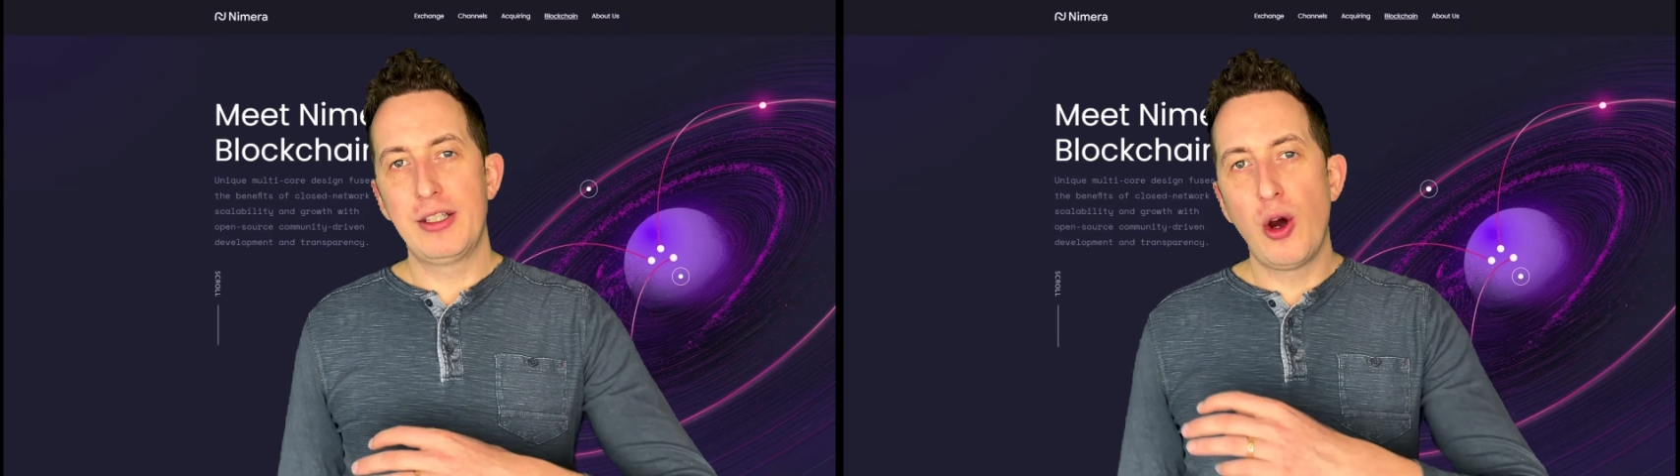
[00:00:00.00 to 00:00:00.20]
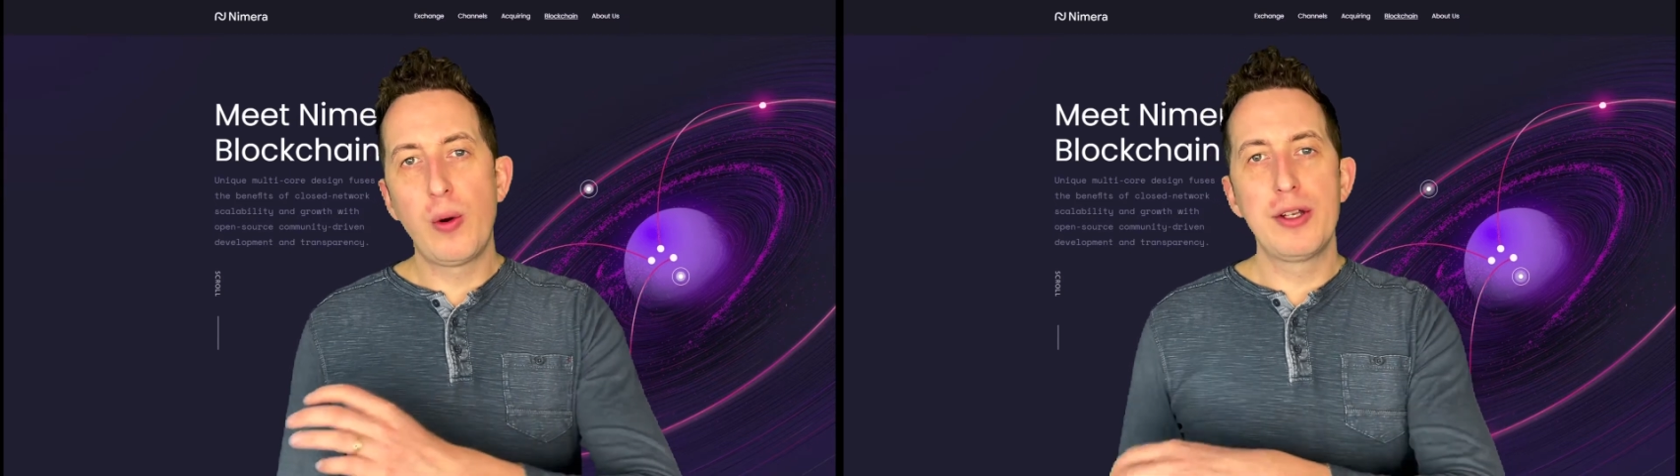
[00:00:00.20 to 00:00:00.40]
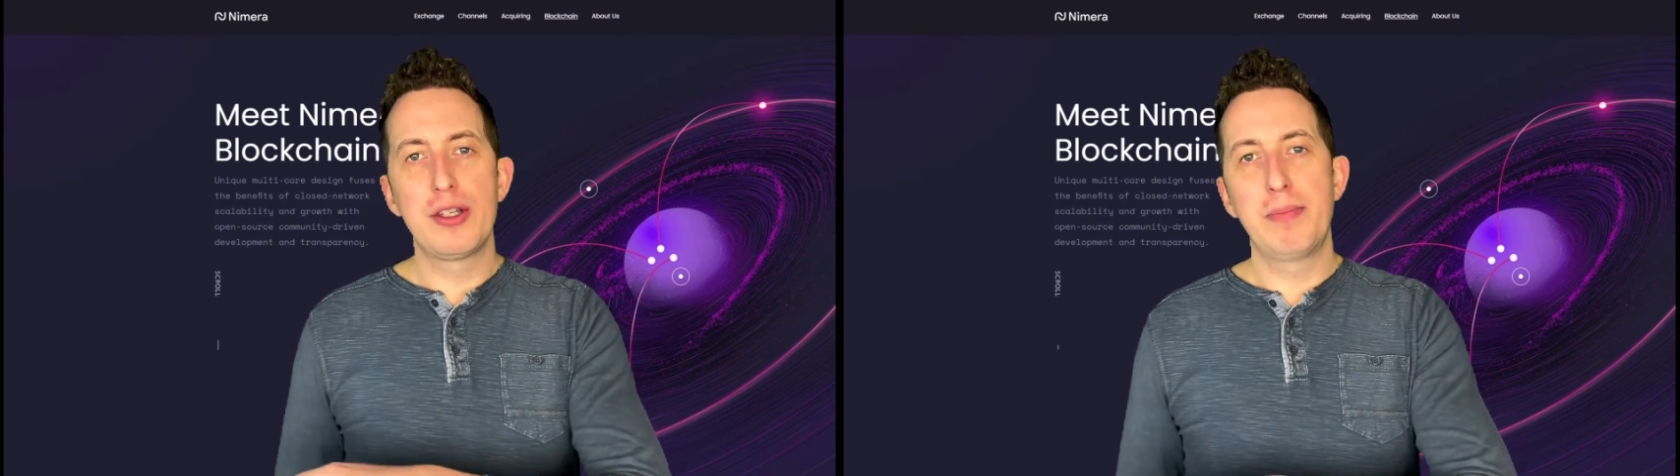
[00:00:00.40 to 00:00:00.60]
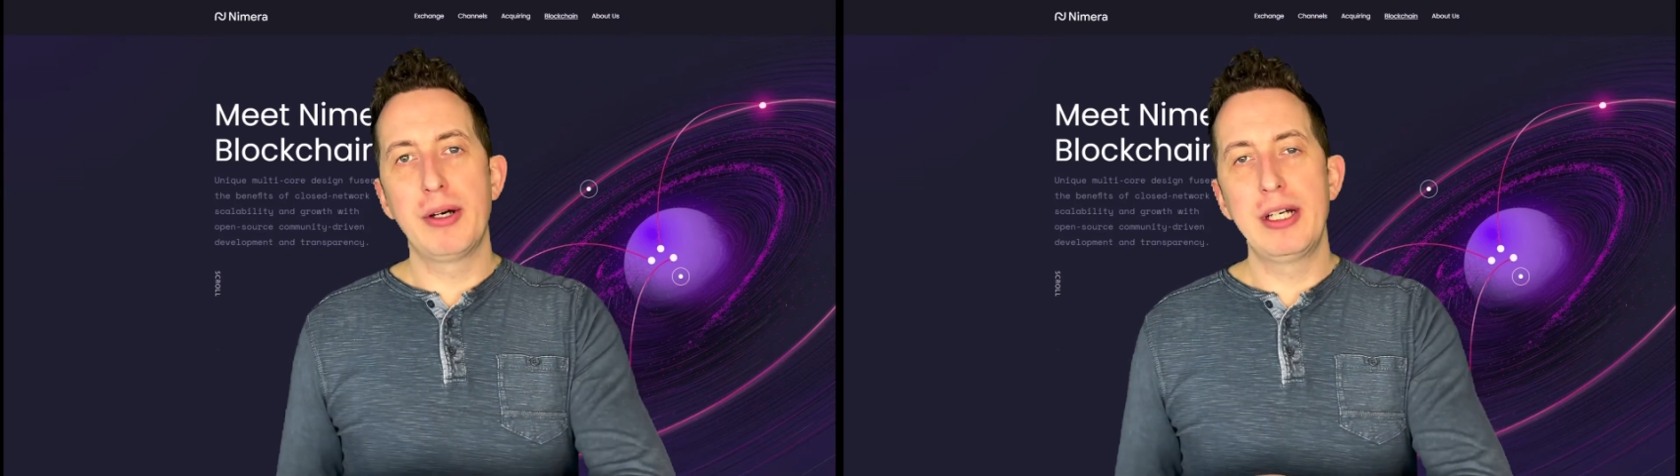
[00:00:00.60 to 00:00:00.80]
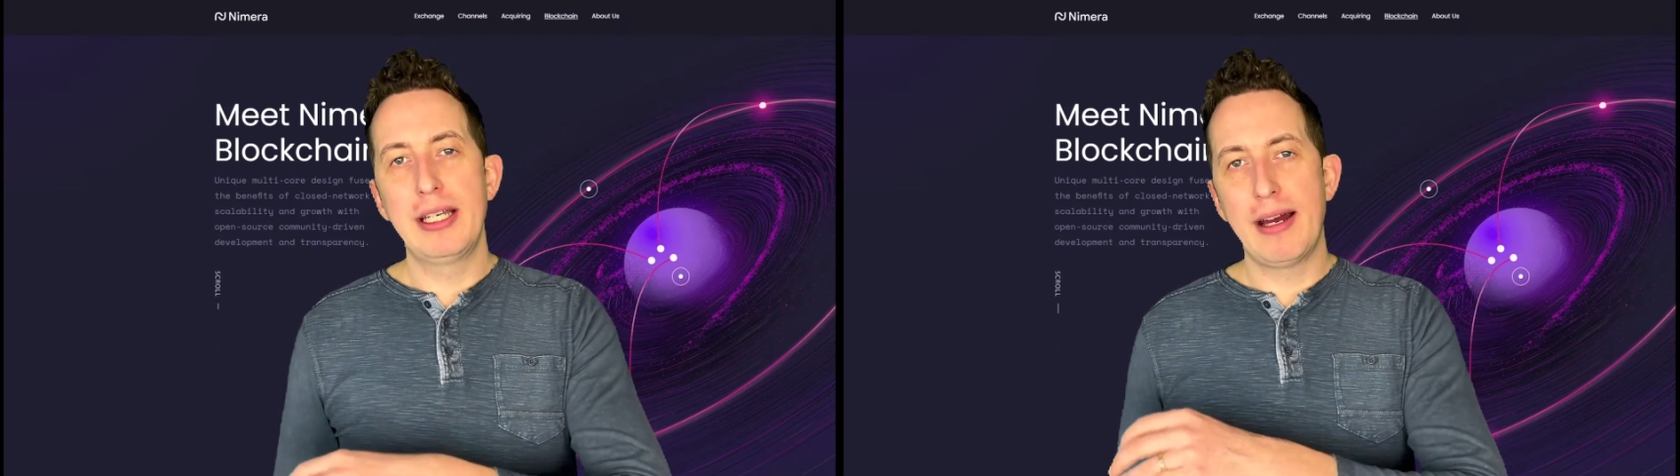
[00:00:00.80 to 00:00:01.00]
token's
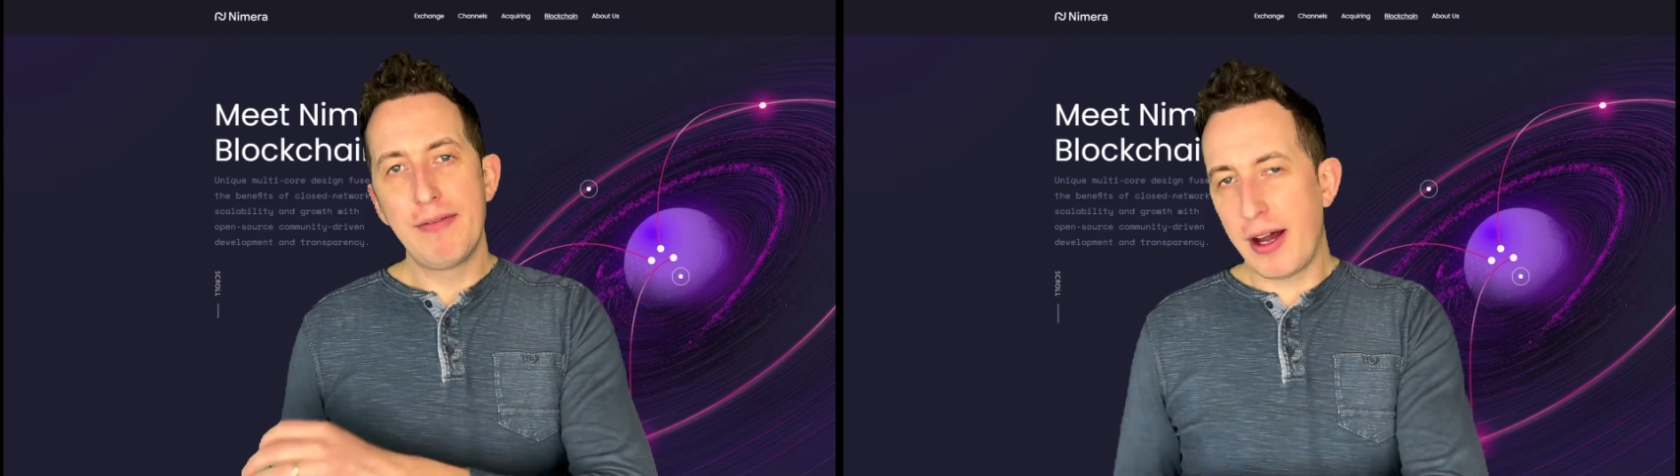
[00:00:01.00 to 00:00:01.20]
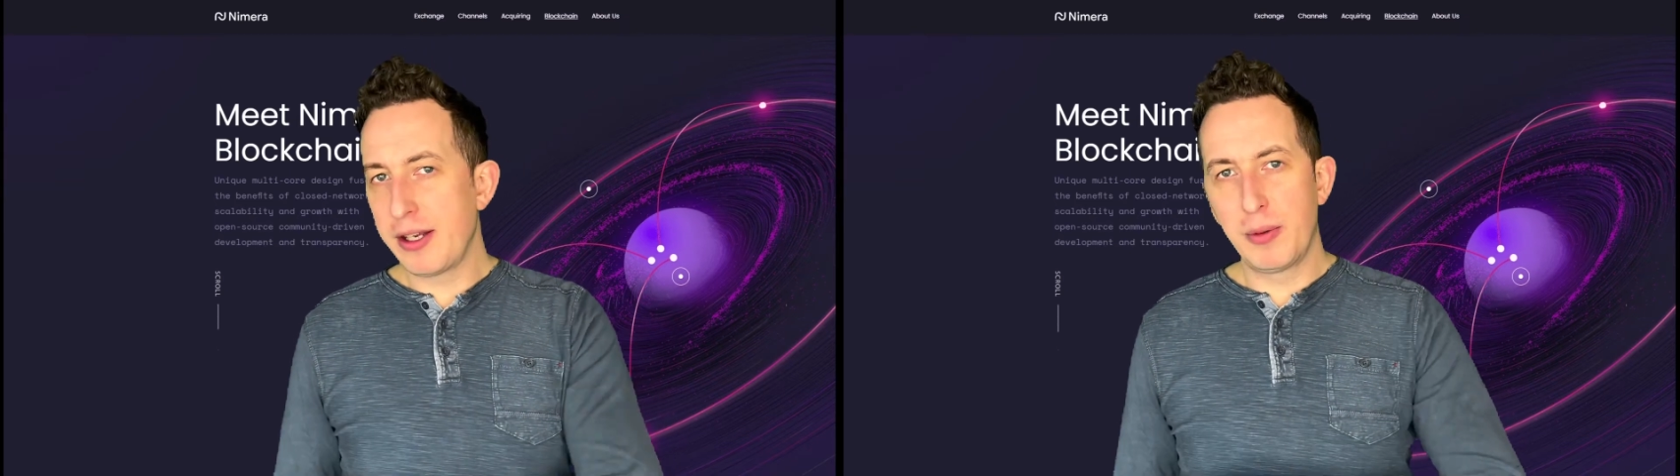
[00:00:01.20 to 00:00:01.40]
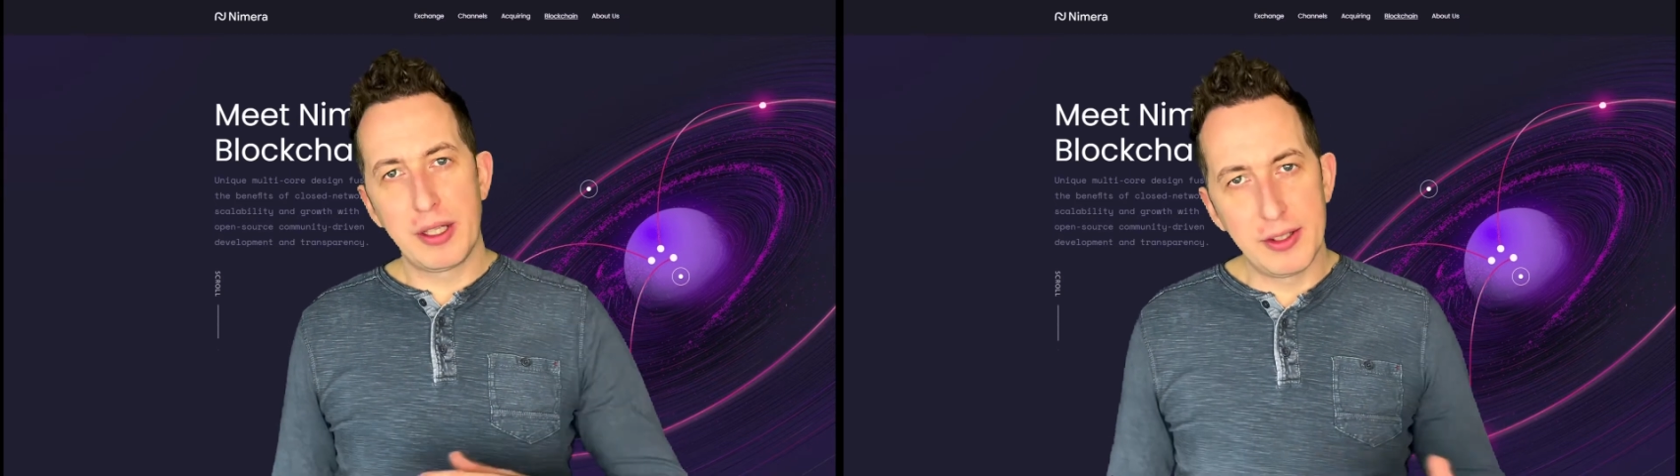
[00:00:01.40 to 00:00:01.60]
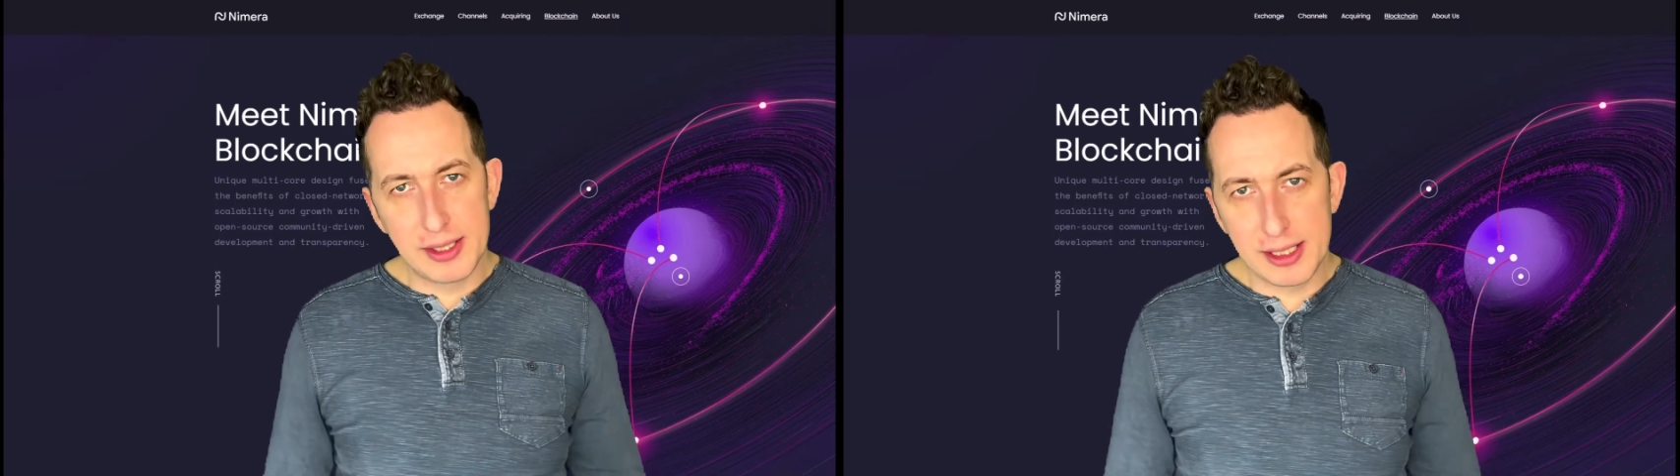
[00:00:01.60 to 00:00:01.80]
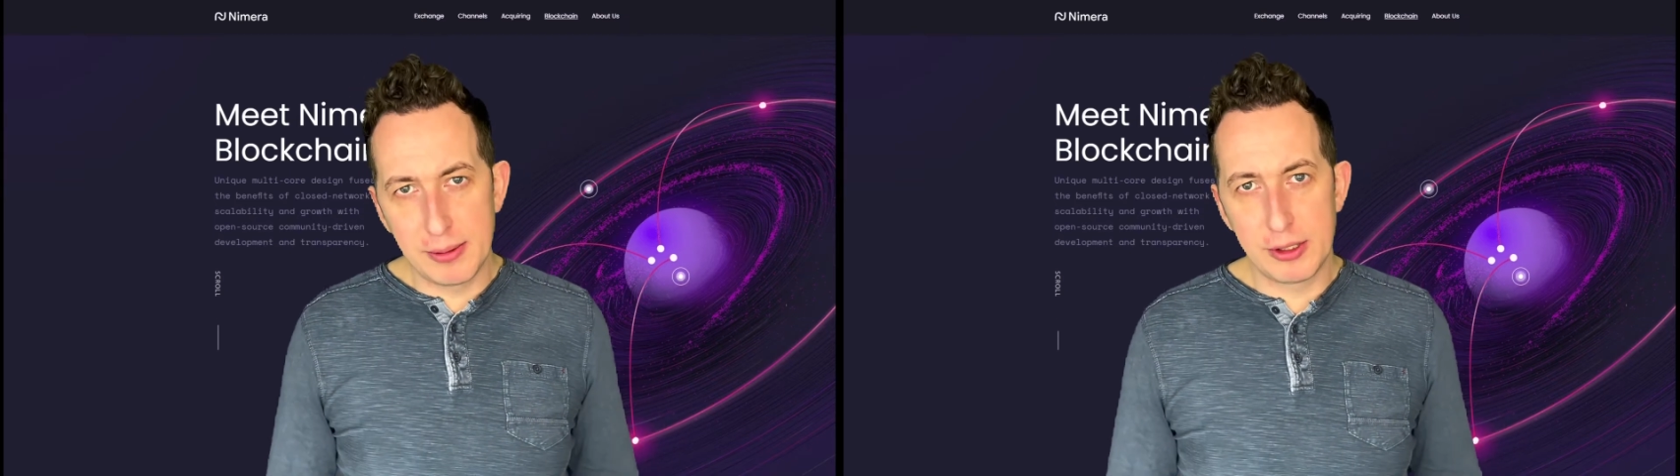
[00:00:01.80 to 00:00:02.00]
ability to have value within the
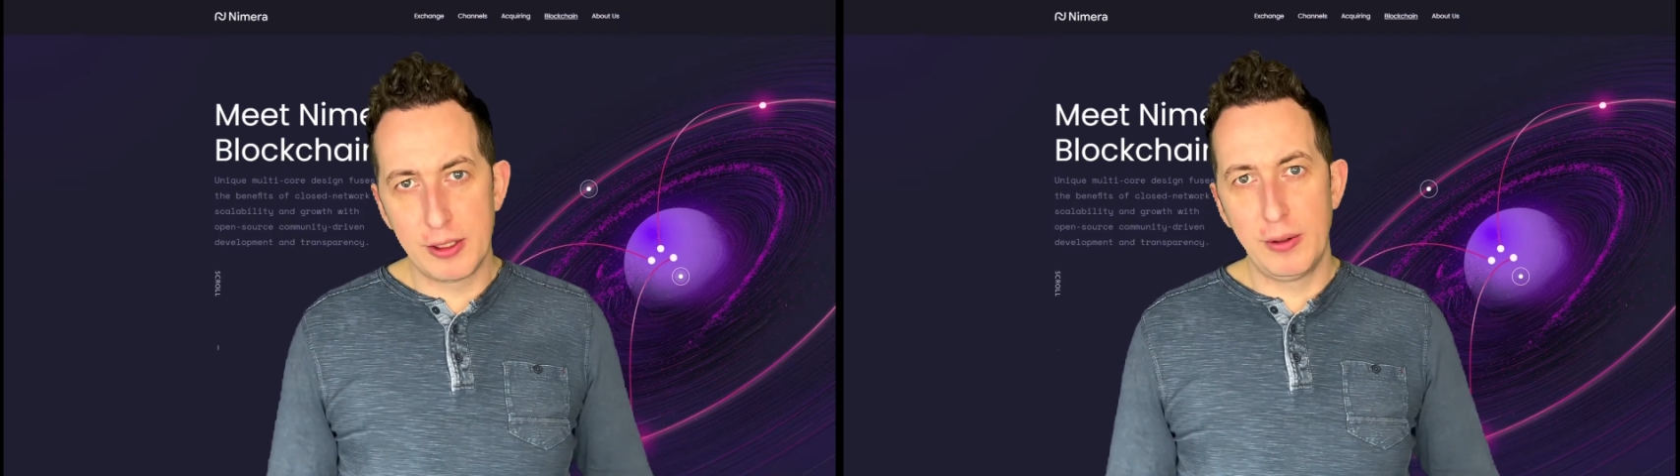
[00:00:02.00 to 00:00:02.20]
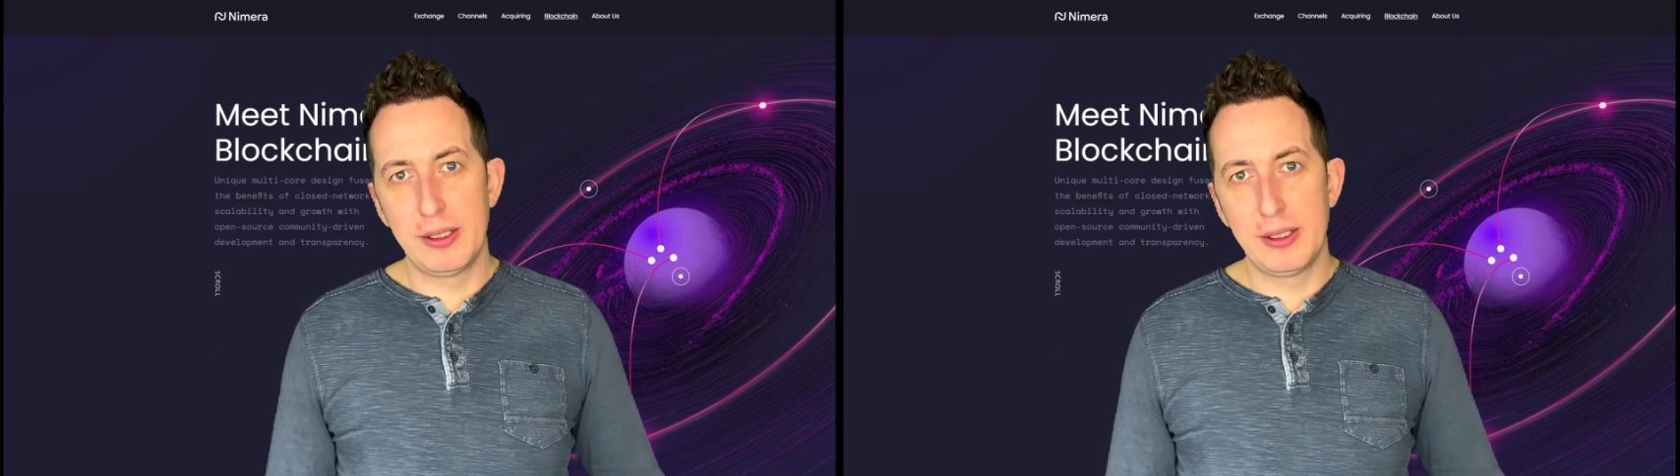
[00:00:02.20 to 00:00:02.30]
system is going to